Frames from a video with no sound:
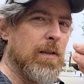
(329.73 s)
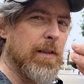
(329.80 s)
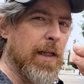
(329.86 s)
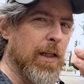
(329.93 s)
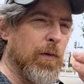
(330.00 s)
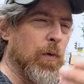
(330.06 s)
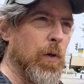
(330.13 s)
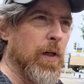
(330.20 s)

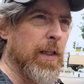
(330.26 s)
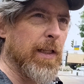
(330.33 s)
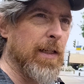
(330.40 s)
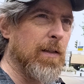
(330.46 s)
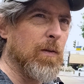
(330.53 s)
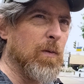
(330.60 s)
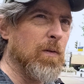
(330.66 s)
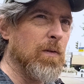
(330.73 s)
the road. I think
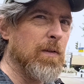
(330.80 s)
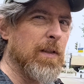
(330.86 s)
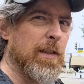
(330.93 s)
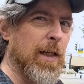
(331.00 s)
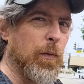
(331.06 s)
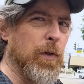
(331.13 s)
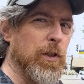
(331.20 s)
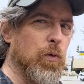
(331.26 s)

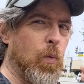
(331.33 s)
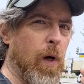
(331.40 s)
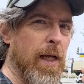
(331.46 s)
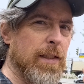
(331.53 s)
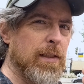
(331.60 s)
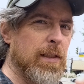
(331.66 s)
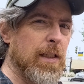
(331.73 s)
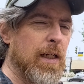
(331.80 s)
that way's
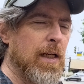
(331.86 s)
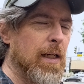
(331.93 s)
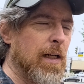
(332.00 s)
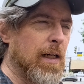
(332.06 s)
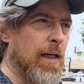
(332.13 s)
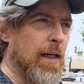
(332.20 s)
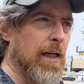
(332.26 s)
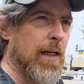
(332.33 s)
west,
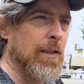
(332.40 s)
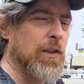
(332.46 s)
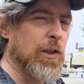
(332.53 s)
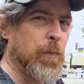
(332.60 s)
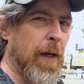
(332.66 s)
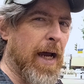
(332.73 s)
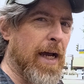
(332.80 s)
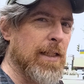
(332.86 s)

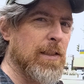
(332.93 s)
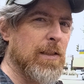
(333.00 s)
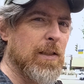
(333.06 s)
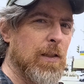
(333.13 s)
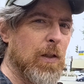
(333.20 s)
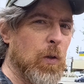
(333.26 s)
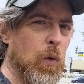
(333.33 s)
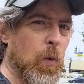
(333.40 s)
just past
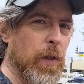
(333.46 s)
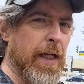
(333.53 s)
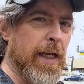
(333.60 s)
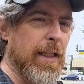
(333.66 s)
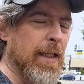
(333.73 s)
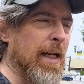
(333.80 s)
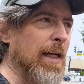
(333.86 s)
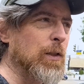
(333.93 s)
Laurel
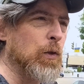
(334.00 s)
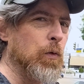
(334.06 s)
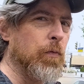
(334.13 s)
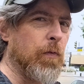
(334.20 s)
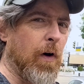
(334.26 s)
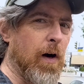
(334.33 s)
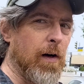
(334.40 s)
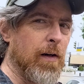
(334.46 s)
Canyon, not too
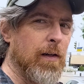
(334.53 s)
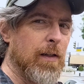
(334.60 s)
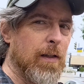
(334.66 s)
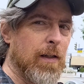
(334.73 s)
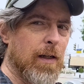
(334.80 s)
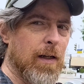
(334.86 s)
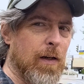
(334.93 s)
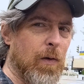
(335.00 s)
far.
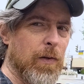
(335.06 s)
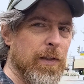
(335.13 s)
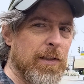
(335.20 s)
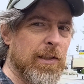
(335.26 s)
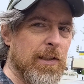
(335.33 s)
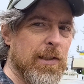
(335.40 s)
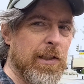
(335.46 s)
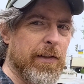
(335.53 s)
All things
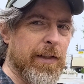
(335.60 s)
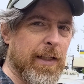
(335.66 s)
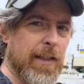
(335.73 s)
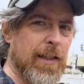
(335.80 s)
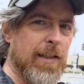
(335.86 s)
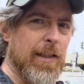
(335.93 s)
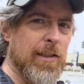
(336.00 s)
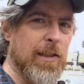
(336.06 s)
considering, I
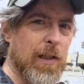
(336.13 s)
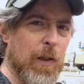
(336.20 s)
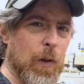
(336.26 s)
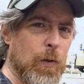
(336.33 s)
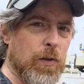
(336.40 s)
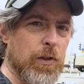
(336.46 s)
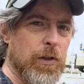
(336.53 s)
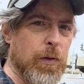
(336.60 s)
think these are the
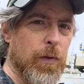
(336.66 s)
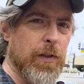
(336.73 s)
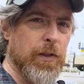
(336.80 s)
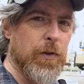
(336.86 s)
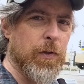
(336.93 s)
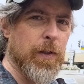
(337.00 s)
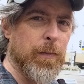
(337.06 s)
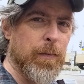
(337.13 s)
closest two on this
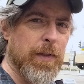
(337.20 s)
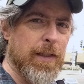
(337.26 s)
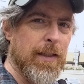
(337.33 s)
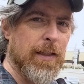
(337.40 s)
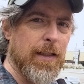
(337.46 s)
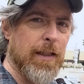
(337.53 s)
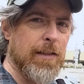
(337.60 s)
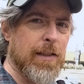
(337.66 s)
trip.
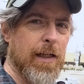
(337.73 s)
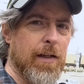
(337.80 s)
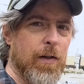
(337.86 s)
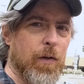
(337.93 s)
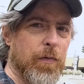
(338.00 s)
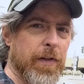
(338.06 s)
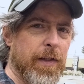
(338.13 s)
Let's head on over